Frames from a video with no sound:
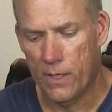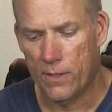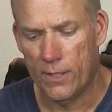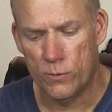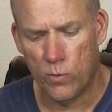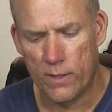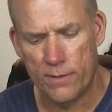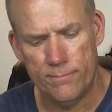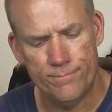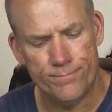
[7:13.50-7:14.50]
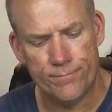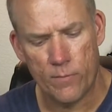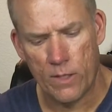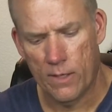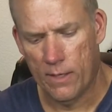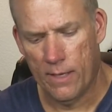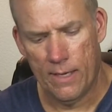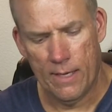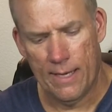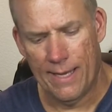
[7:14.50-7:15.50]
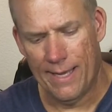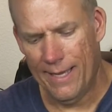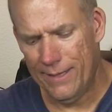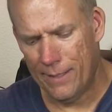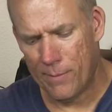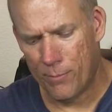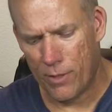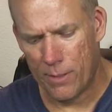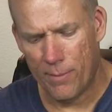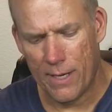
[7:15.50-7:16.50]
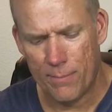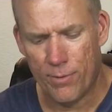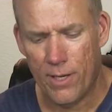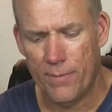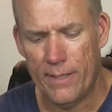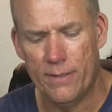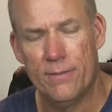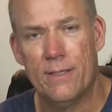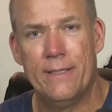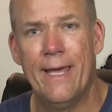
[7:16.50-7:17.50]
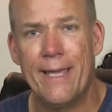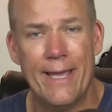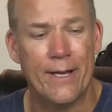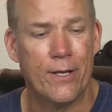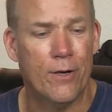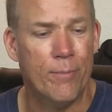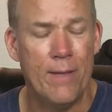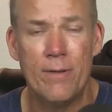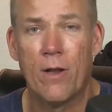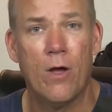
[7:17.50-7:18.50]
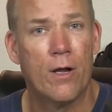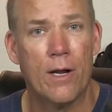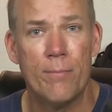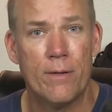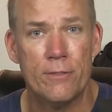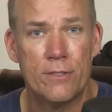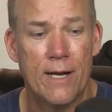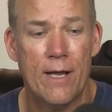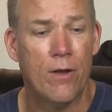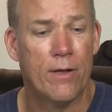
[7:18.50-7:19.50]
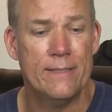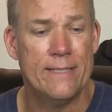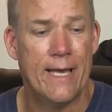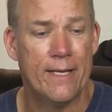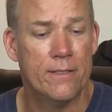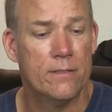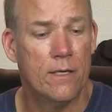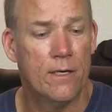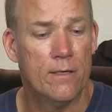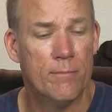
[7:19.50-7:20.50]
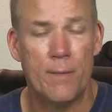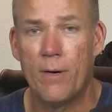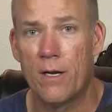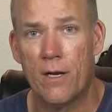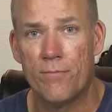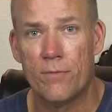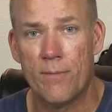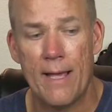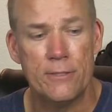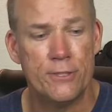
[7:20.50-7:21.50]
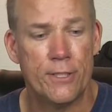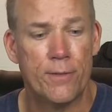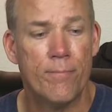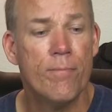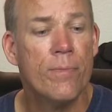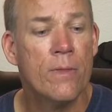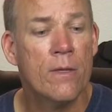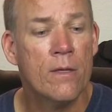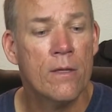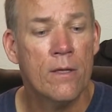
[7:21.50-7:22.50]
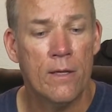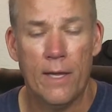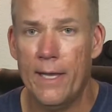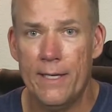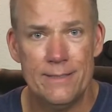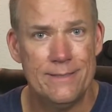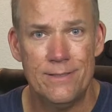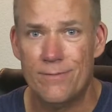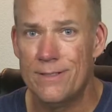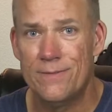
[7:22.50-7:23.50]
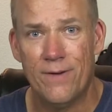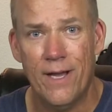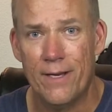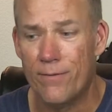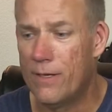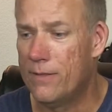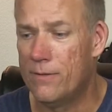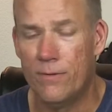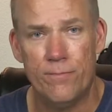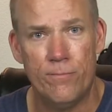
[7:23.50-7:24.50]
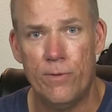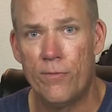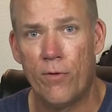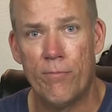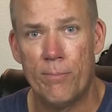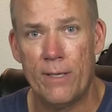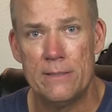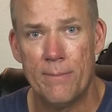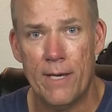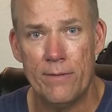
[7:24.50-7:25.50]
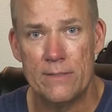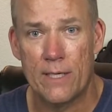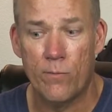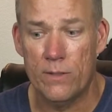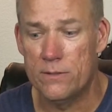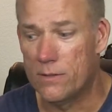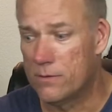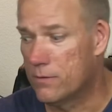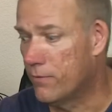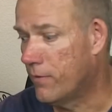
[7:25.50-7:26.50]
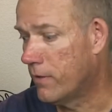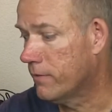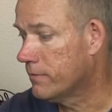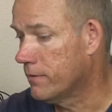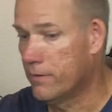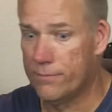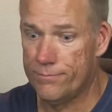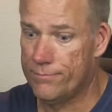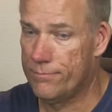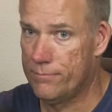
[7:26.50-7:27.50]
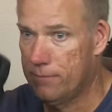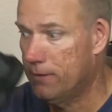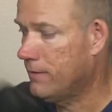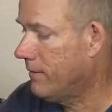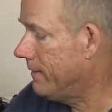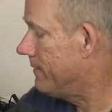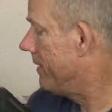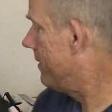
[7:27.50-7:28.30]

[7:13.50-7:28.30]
This one, I think my brother bought it probably a decade ago, maybe longer. I'm not even sure how long he's had it. I bought it off from last year. And it still runs fine. We've only replaced the batteries like once in it so far, so that's how nice that